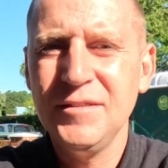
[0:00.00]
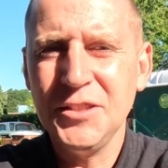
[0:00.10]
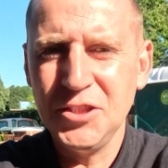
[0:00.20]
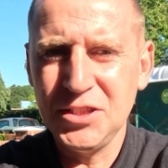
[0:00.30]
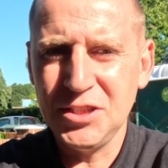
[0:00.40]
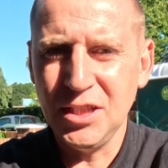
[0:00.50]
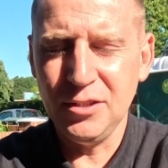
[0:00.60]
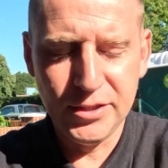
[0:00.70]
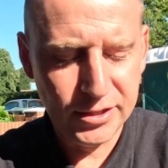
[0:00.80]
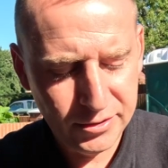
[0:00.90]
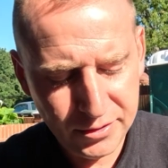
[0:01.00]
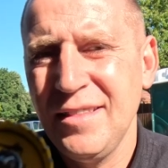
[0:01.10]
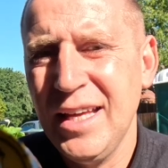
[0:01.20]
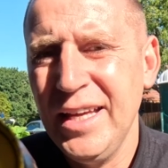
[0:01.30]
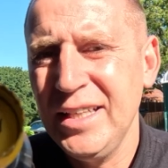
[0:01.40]
And just to show you,
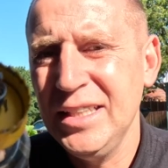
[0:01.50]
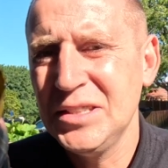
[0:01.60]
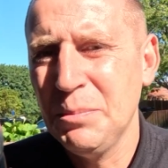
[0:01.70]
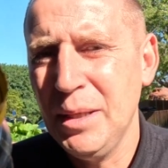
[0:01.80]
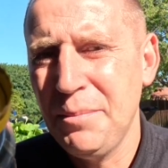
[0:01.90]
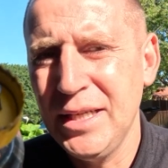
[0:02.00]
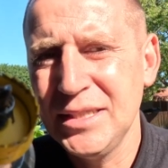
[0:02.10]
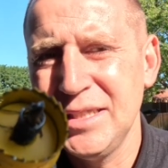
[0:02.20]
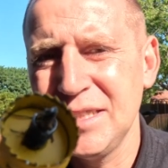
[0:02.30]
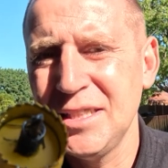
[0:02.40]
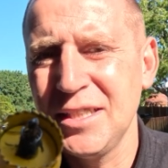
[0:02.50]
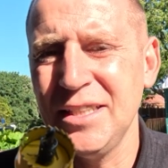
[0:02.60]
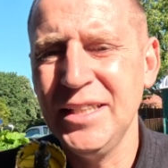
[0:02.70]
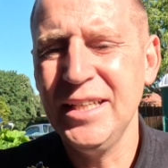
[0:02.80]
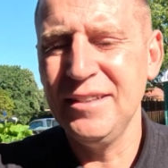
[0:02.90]
there is the bit of plastic stuck
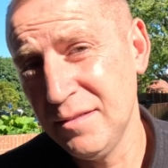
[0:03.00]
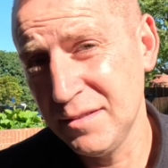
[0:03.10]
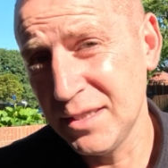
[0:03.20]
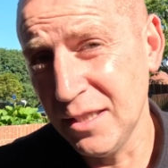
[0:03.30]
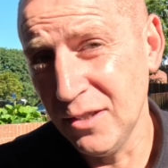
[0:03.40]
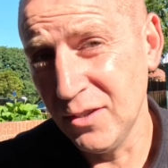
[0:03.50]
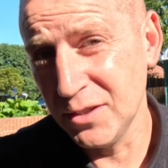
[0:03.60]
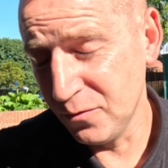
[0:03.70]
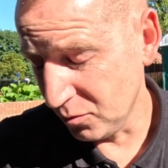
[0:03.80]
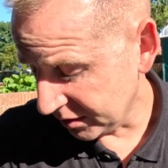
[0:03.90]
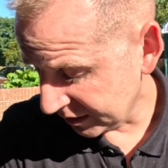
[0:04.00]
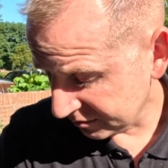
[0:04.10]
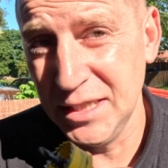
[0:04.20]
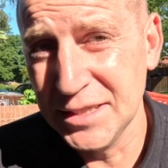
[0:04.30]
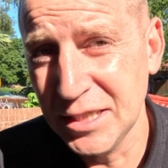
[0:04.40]
in there. I tell a lie, it's fallen out.
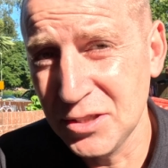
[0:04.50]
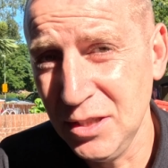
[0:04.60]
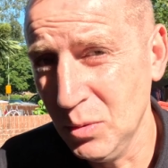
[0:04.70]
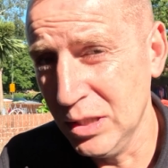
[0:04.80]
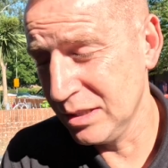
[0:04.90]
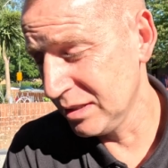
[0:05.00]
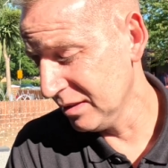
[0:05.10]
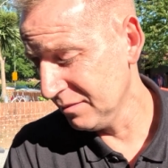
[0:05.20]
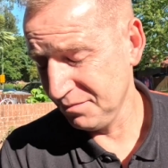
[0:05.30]
It's actually worked.